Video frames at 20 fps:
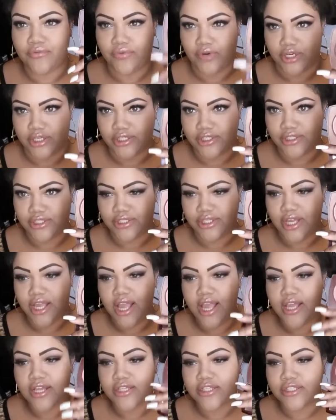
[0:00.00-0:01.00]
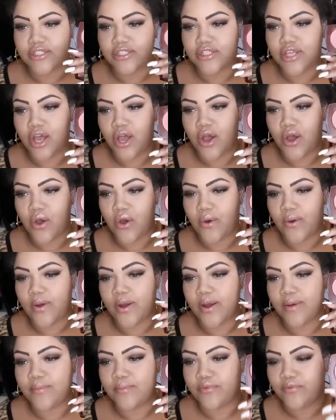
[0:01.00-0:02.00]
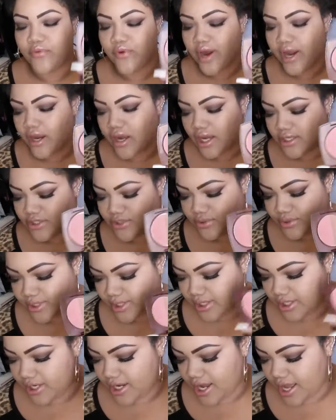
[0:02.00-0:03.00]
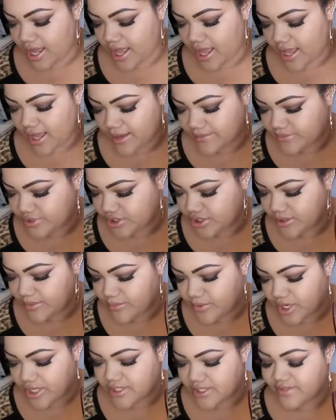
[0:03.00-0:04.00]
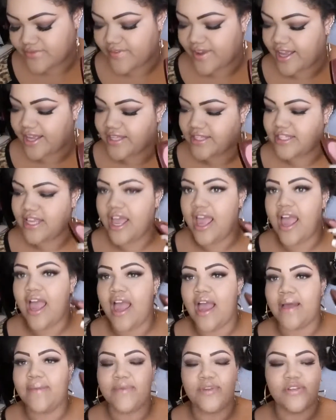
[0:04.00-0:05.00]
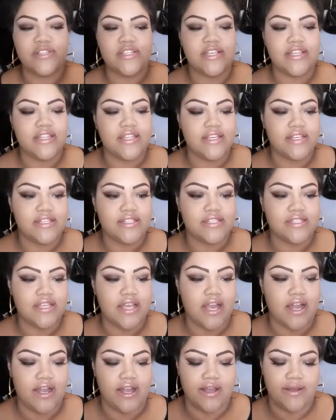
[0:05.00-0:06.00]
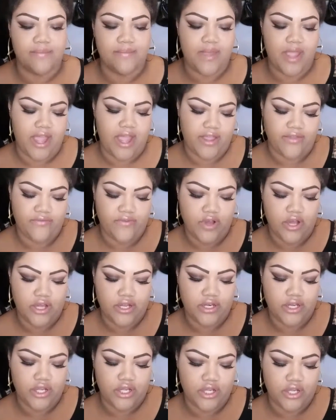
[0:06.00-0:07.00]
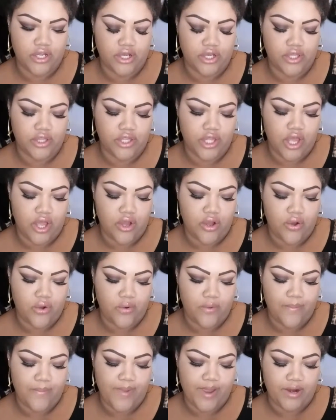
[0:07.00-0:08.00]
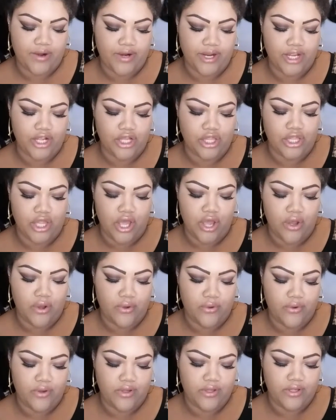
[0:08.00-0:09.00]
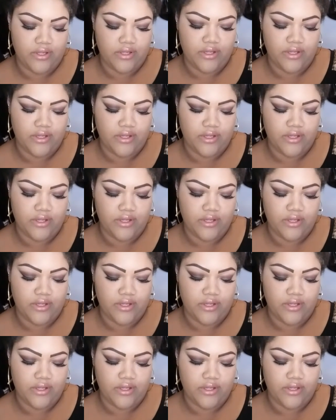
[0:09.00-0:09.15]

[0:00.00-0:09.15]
first. So before I contour, I'm just gonna bronze the face. I'm using this Avon Berry Glow